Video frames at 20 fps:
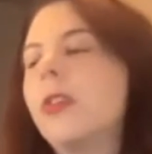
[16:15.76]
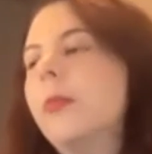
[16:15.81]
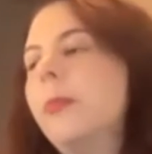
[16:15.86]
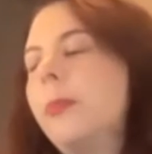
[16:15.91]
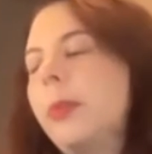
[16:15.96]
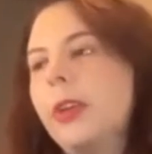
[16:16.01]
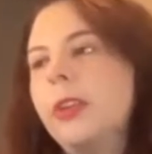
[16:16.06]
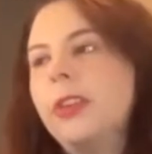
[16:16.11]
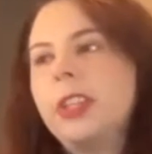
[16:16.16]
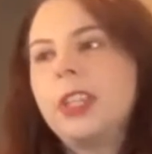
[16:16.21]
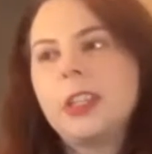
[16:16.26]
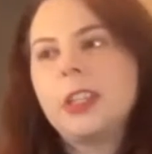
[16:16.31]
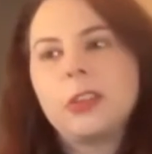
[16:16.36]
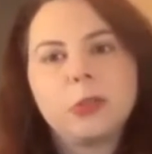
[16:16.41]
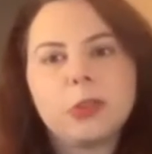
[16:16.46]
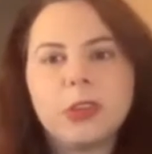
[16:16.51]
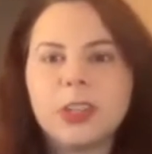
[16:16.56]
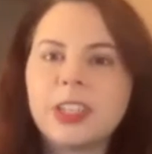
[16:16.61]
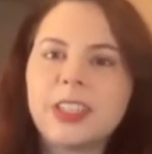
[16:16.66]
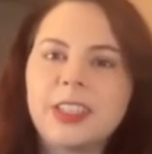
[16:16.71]
building an
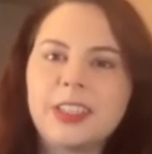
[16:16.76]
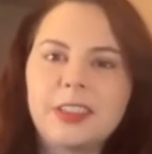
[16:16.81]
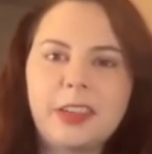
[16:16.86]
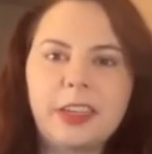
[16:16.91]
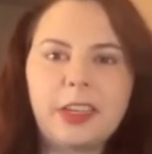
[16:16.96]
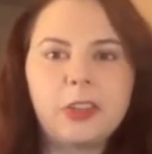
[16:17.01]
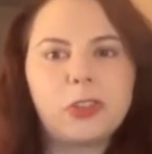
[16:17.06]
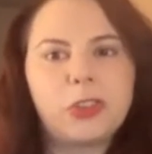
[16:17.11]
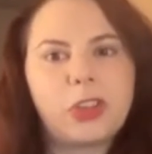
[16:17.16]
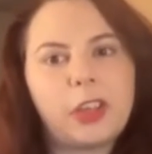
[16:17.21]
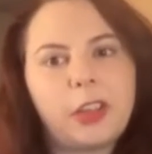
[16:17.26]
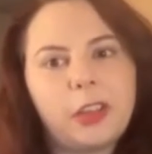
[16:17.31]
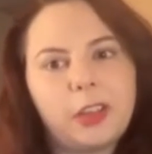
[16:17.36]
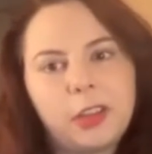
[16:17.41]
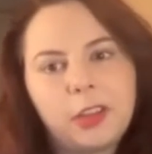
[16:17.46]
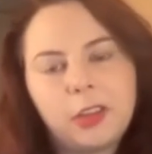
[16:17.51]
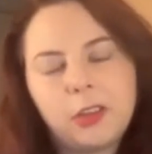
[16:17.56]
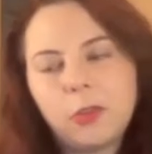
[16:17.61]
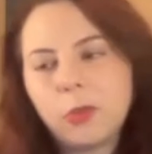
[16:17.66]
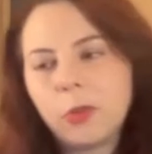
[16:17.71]

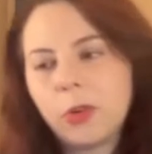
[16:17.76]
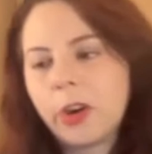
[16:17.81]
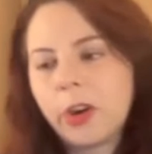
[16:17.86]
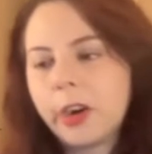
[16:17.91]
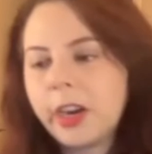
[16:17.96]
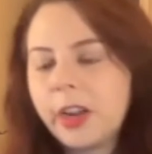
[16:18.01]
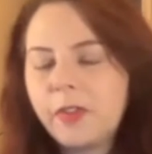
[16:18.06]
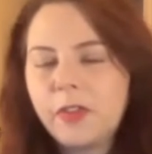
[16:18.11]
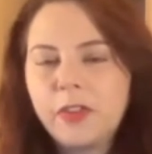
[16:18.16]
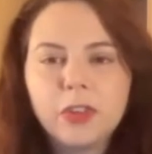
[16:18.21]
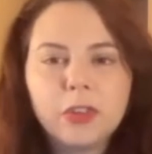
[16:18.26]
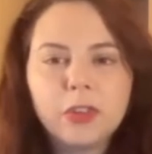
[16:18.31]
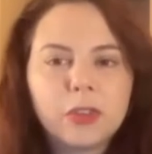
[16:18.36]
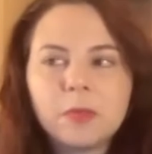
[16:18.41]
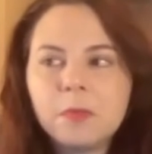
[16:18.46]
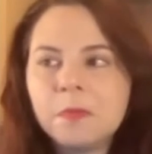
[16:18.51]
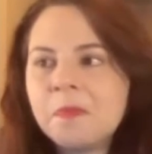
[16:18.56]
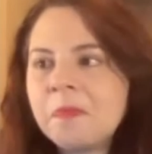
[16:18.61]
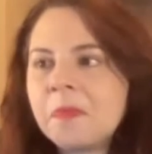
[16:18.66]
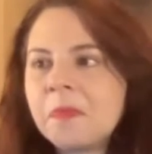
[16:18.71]
organization, or if
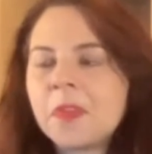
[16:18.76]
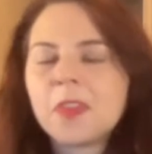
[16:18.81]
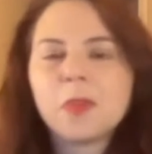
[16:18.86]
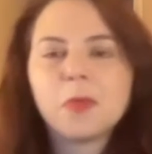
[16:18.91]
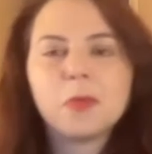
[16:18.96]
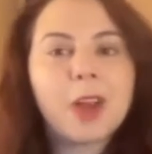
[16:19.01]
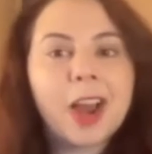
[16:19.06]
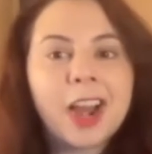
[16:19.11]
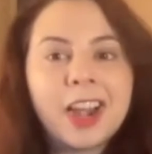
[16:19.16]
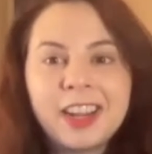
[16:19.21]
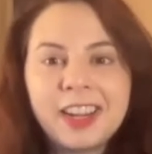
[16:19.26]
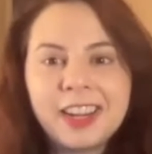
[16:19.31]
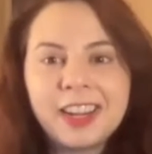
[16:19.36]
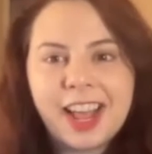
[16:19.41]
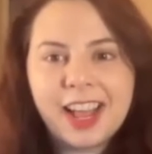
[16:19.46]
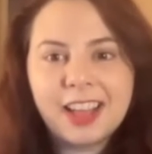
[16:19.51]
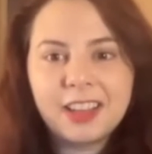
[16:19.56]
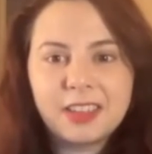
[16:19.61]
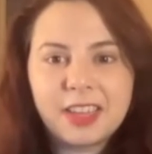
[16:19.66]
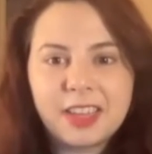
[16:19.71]
you're writing an
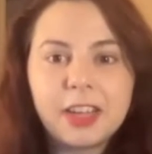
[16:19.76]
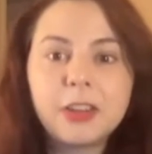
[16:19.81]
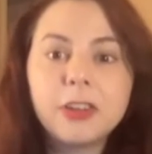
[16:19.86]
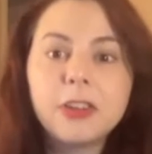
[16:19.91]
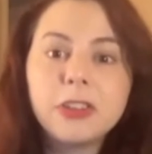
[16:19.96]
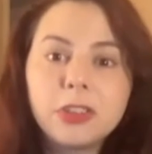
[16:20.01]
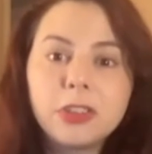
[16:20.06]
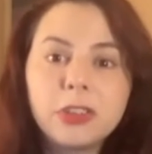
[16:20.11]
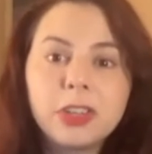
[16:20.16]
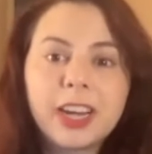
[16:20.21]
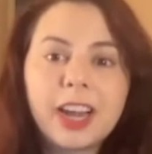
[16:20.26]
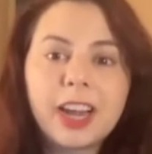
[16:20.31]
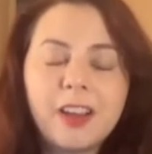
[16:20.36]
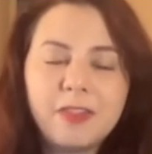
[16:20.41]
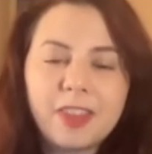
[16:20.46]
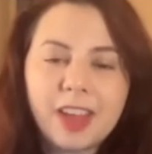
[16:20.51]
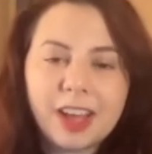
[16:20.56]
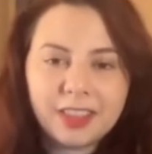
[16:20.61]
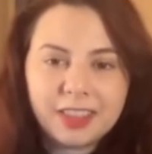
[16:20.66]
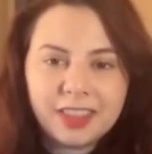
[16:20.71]
essay, you're still going to
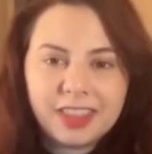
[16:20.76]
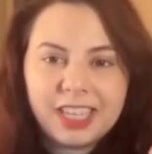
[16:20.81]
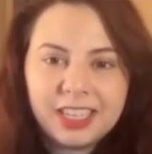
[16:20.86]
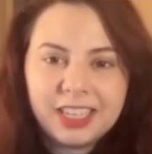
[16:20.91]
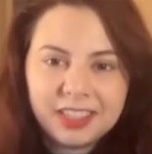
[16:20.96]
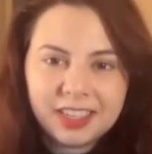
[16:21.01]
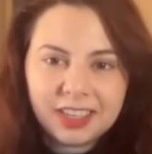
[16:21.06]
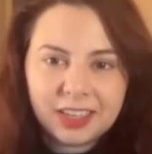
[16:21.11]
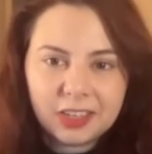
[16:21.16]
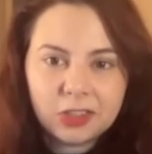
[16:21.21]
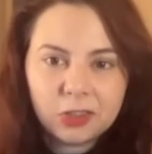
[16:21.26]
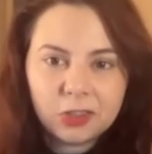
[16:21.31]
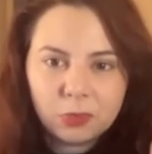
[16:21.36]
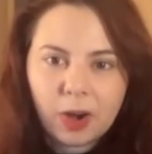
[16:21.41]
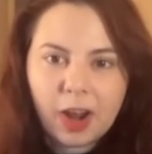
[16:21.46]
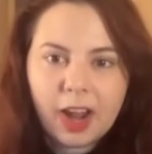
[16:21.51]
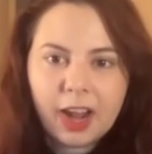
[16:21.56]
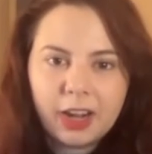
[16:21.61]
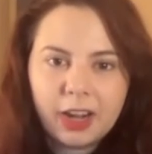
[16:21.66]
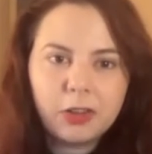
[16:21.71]
have that thesis,
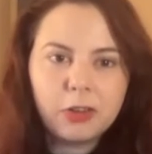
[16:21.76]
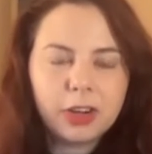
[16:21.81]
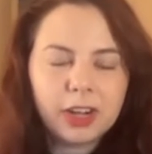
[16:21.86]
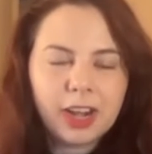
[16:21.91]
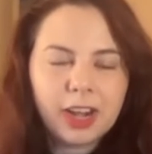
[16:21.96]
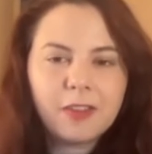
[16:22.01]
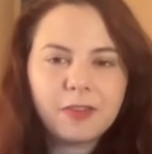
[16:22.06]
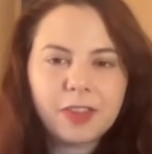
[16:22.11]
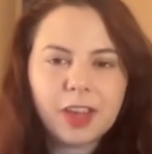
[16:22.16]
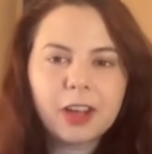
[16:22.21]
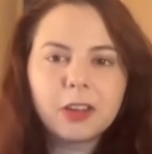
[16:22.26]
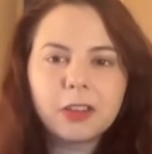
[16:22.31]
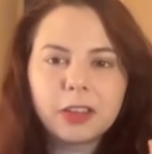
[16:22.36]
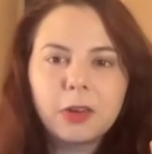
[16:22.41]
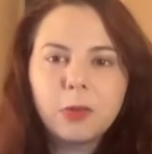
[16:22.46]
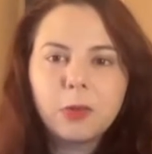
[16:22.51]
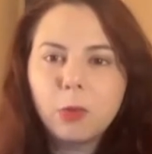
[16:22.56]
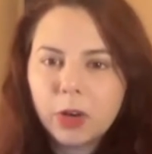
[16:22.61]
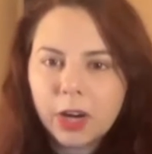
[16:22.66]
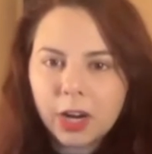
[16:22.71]
right? You're going to have that
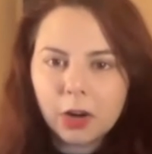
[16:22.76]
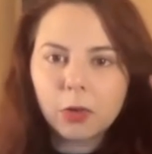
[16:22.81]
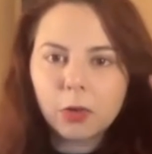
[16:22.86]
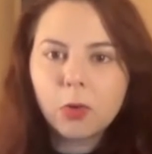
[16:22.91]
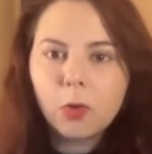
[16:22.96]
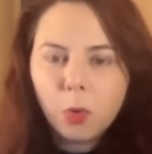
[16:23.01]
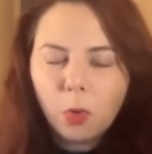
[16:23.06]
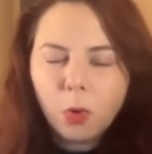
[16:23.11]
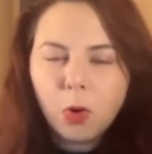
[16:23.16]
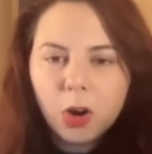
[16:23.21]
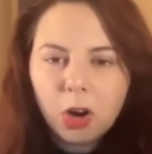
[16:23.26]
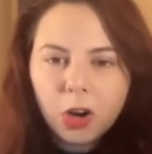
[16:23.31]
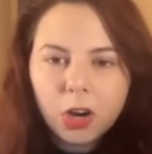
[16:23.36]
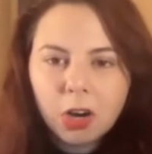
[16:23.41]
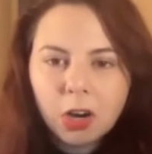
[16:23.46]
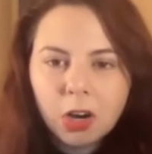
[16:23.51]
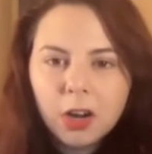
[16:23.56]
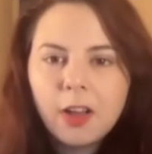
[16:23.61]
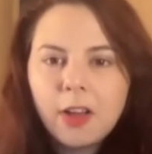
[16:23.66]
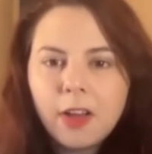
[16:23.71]
kind of
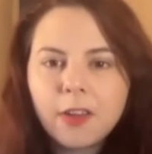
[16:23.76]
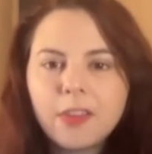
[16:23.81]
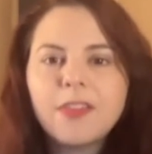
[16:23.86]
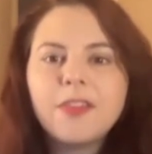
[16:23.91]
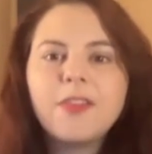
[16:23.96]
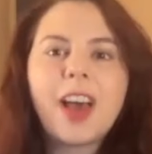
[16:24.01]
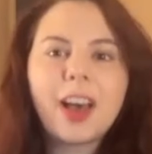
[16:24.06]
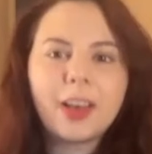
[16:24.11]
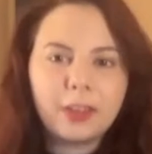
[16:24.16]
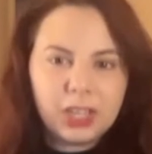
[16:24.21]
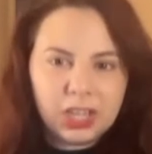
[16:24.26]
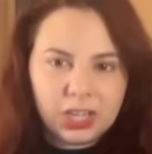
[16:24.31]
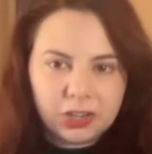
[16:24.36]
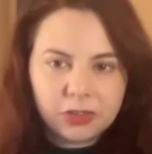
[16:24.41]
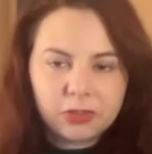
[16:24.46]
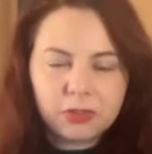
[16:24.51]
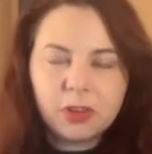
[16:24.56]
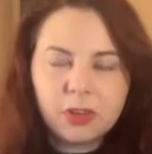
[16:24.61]
core value.